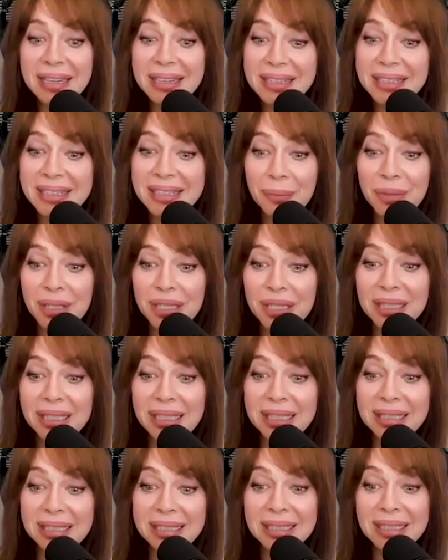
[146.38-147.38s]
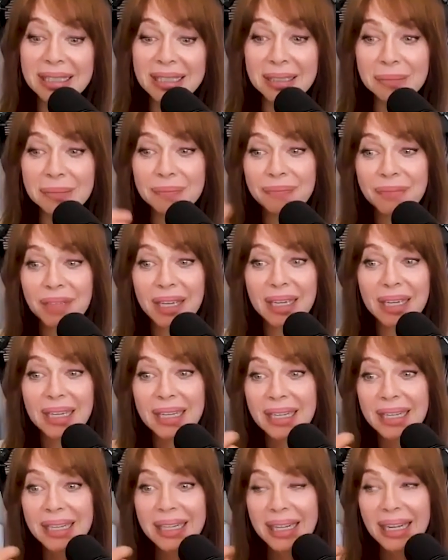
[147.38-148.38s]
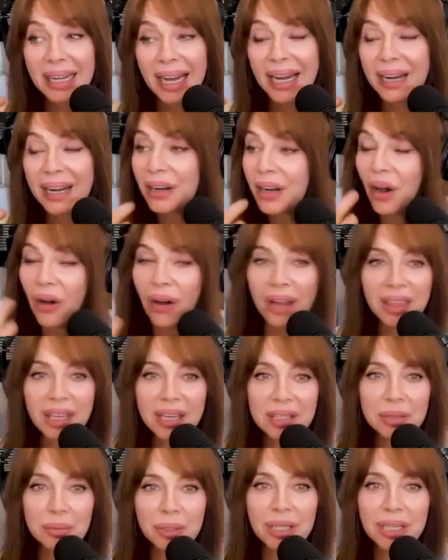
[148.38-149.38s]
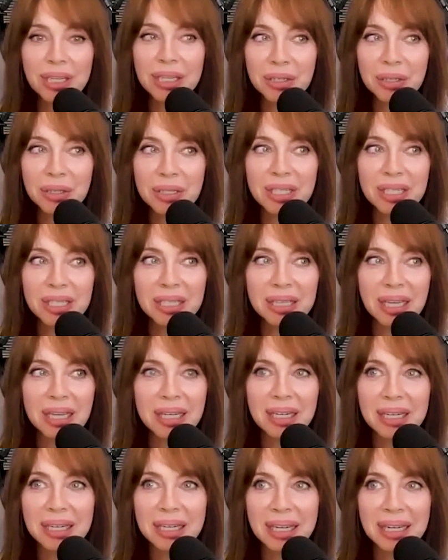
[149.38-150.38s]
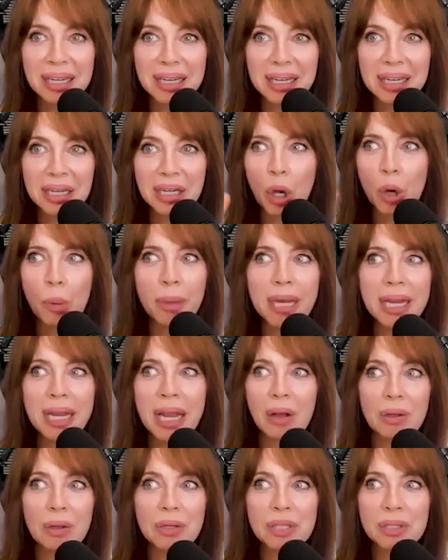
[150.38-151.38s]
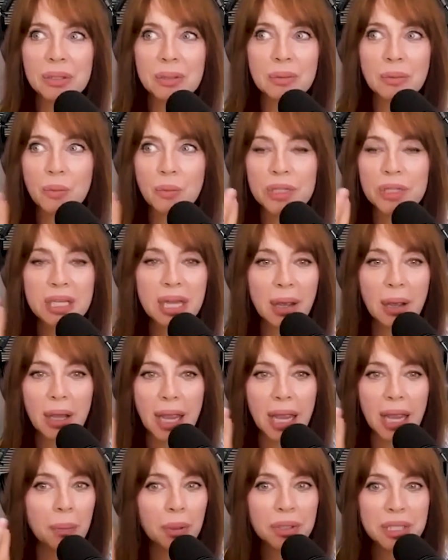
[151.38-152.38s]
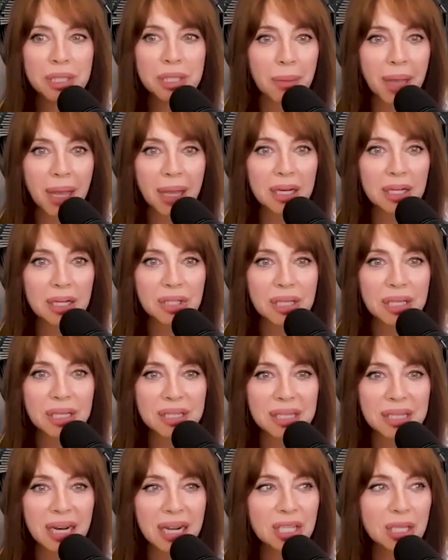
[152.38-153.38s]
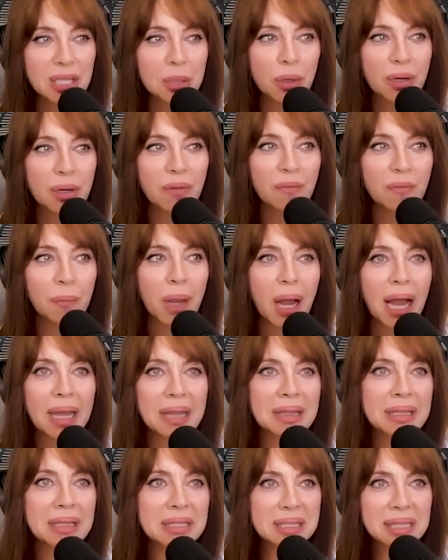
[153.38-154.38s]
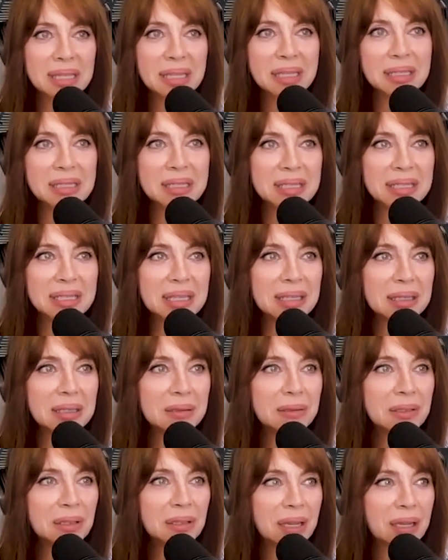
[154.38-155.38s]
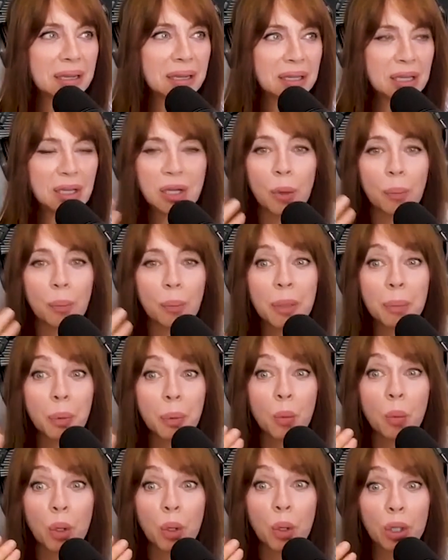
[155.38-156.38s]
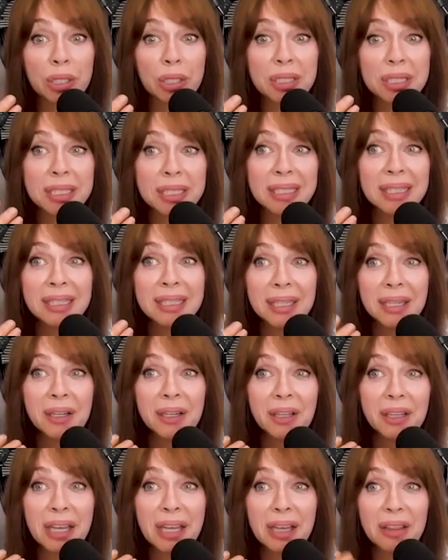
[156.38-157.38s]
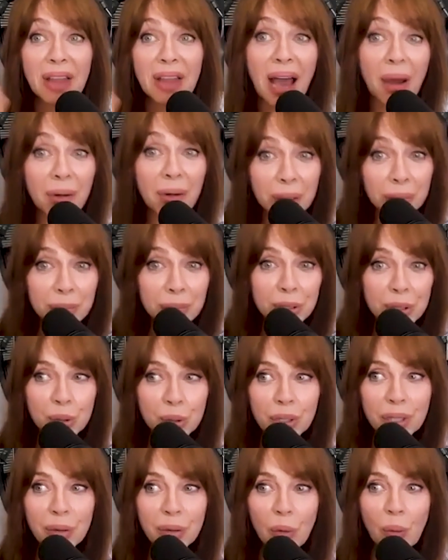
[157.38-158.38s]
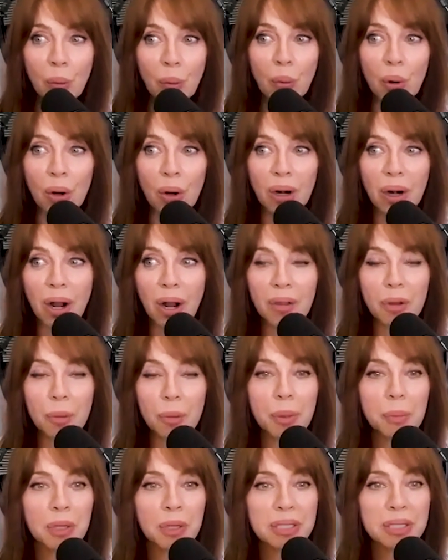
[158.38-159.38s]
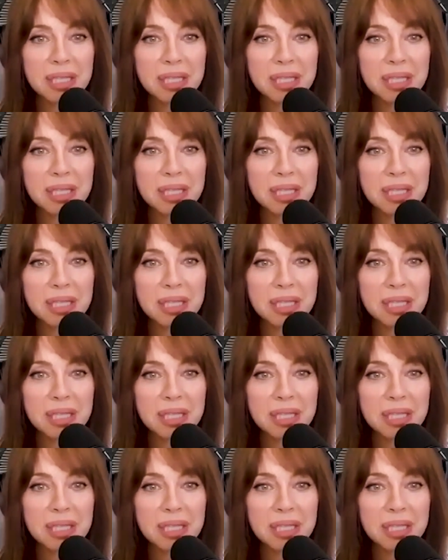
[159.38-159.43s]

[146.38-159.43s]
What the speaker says: is something that I don't know. I think it's really interesting that nobody else was able to manage this. And I just wonder if behind the scenes people weren't. They allowed him to do it, or other people